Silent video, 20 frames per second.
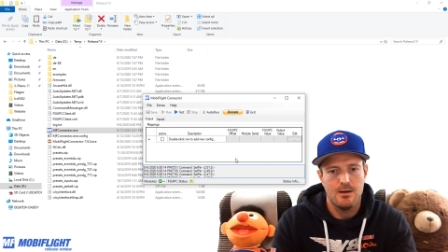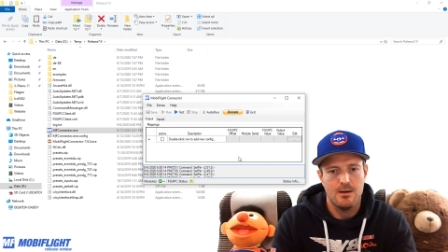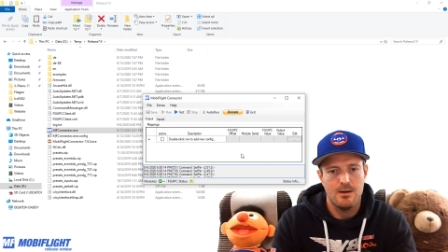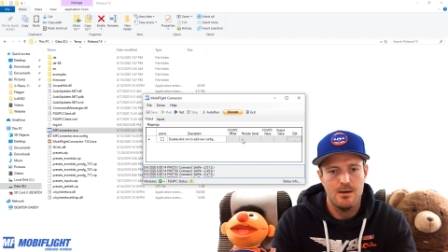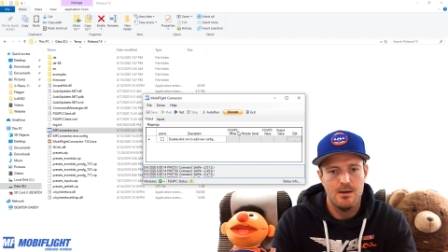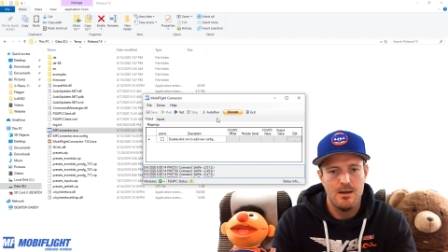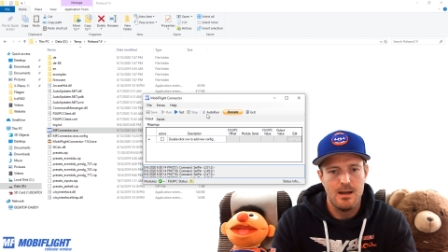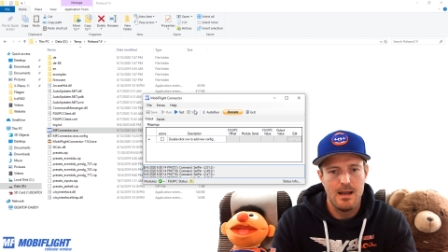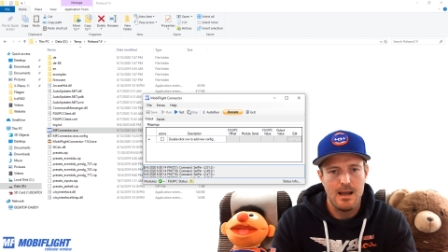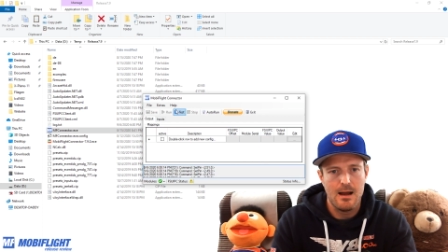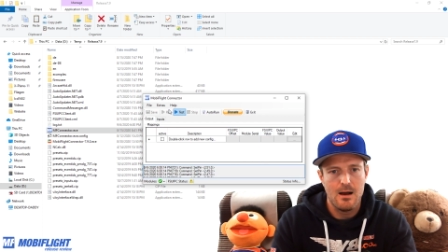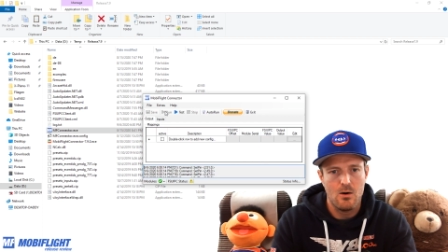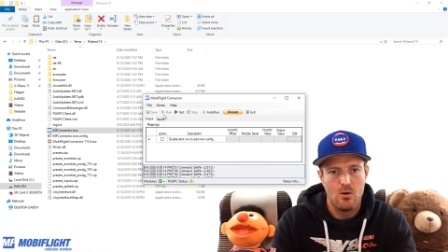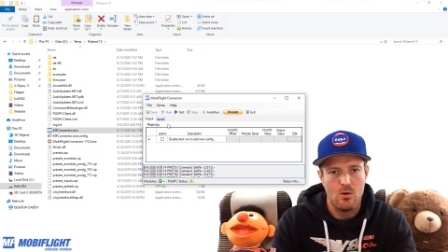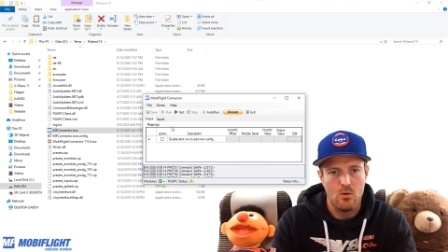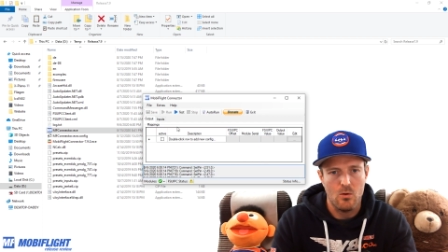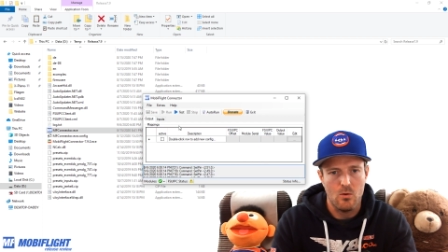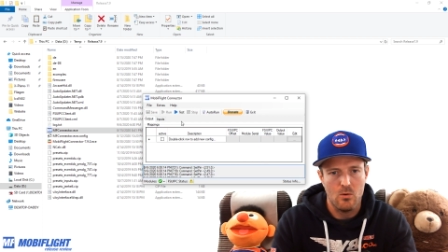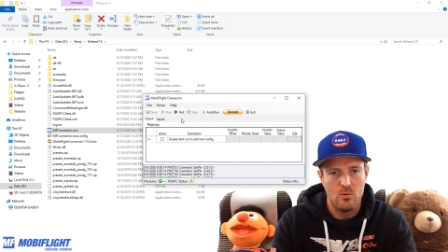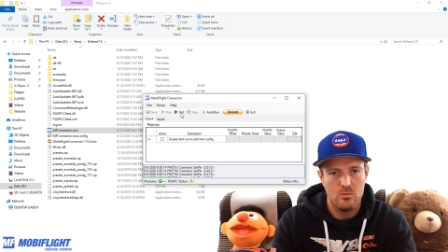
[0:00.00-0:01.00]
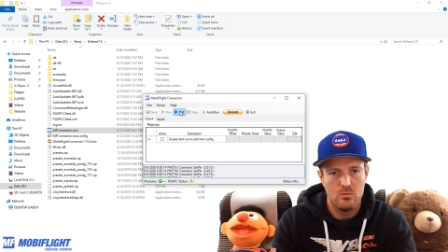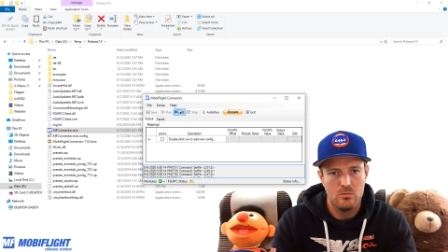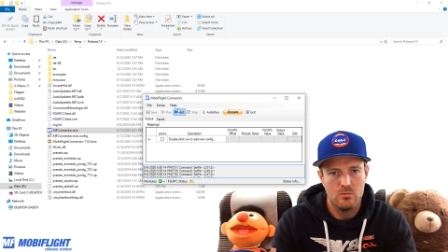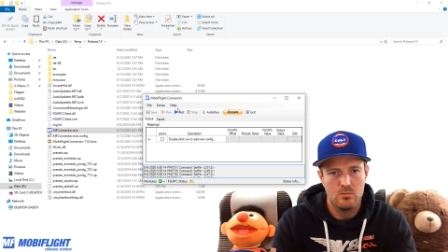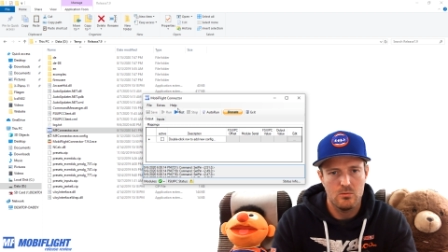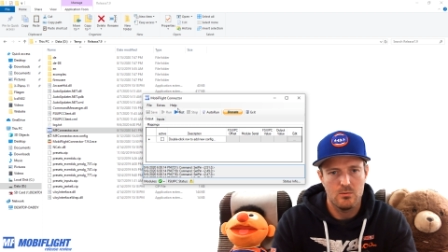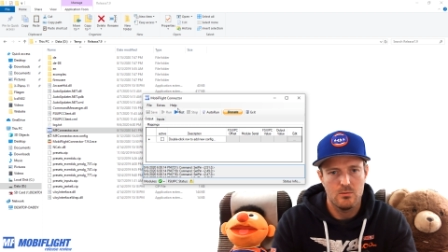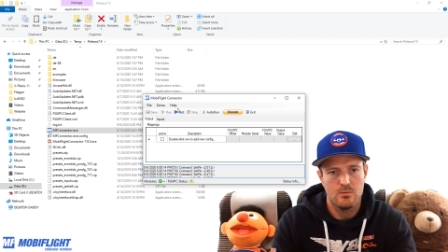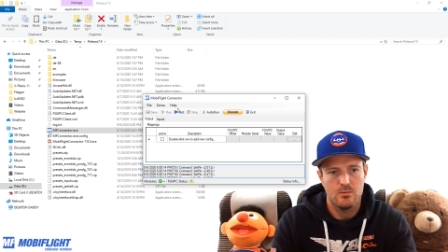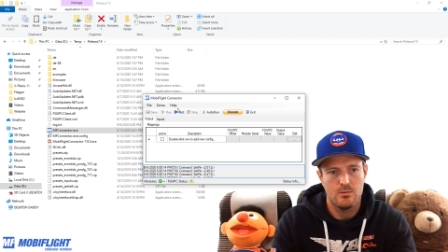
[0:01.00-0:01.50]
now
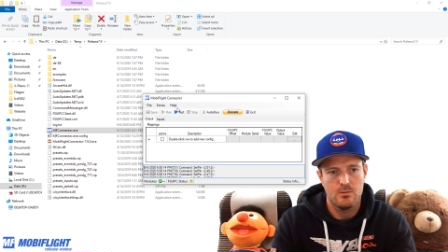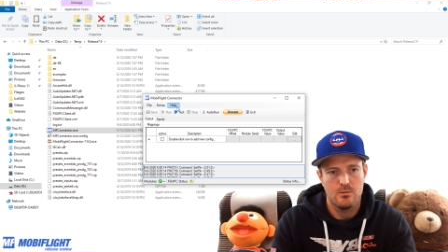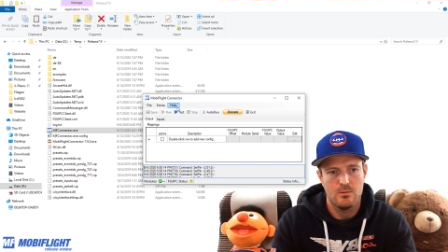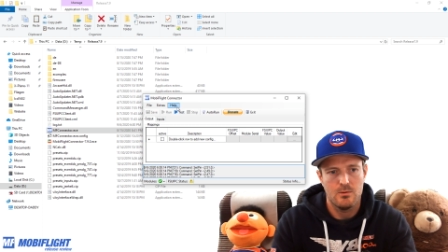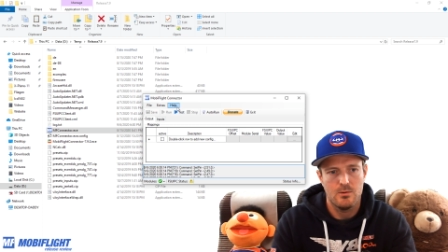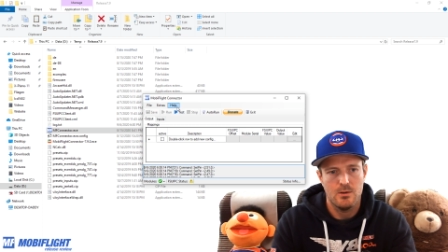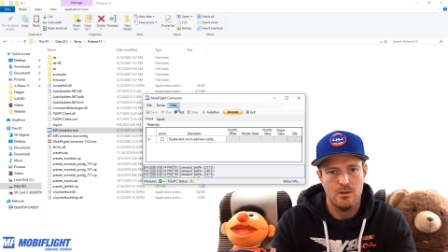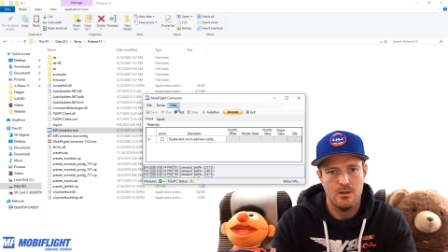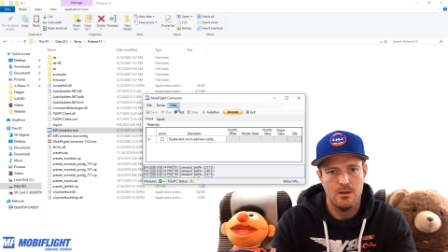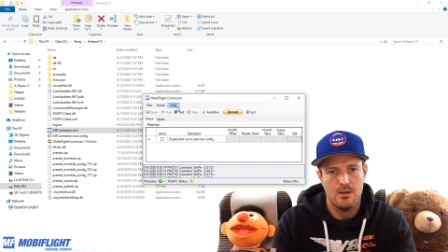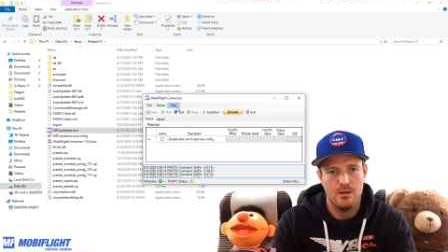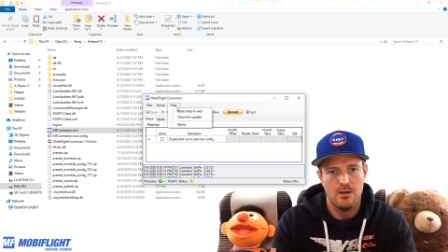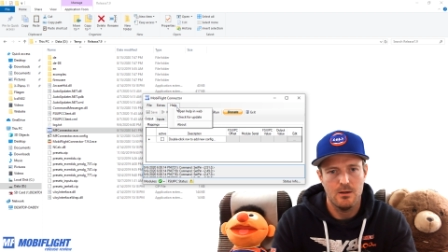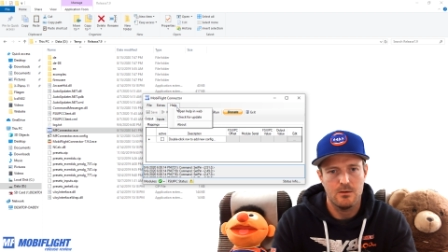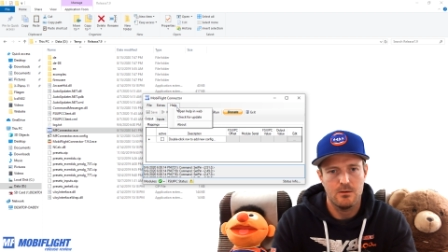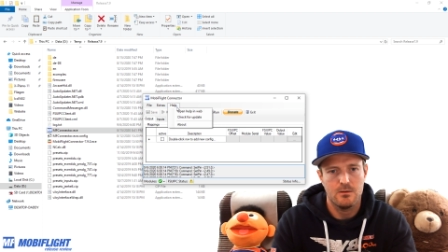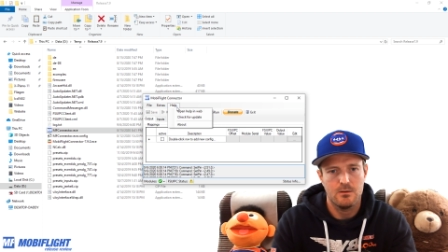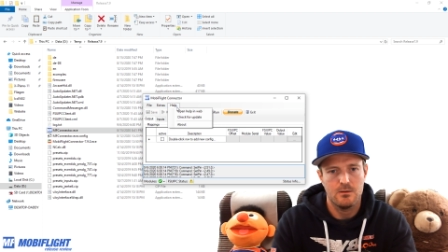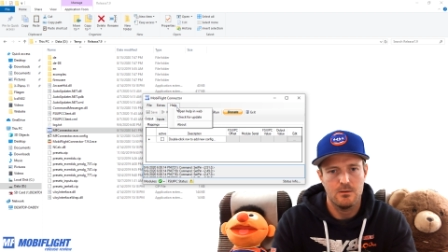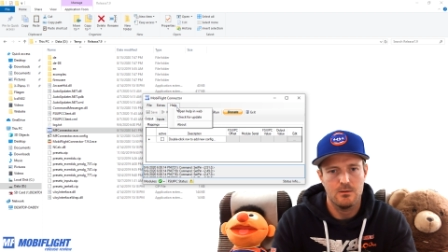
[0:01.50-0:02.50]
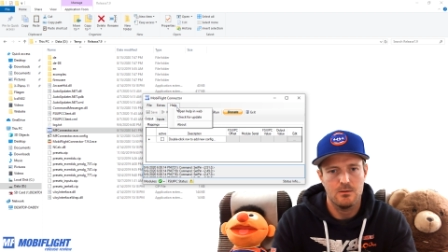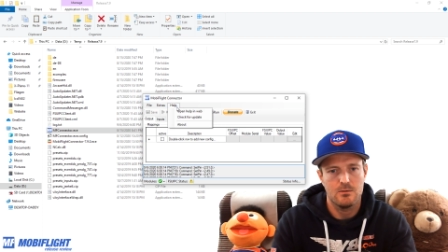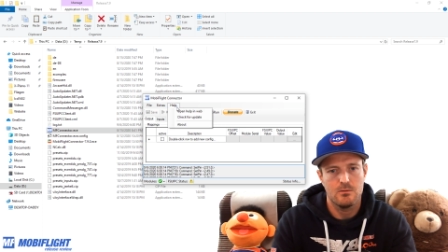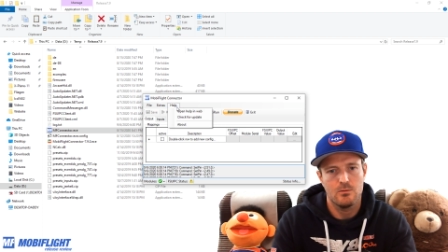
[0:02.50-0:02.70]
it's